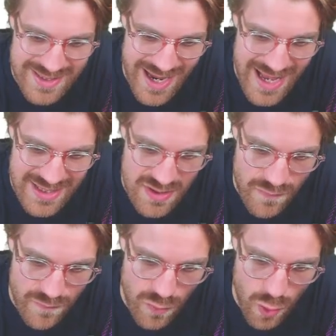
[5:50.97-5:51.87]
test
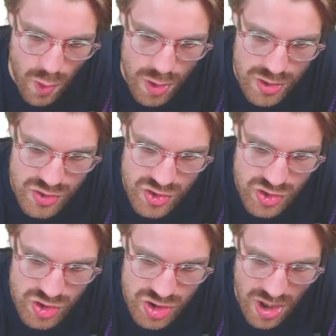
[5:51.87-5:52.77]
for
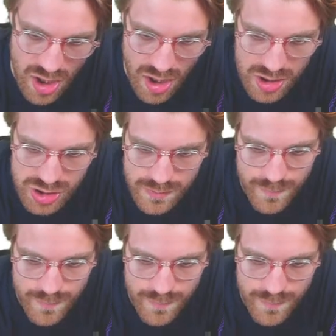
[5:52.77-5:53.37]
starch.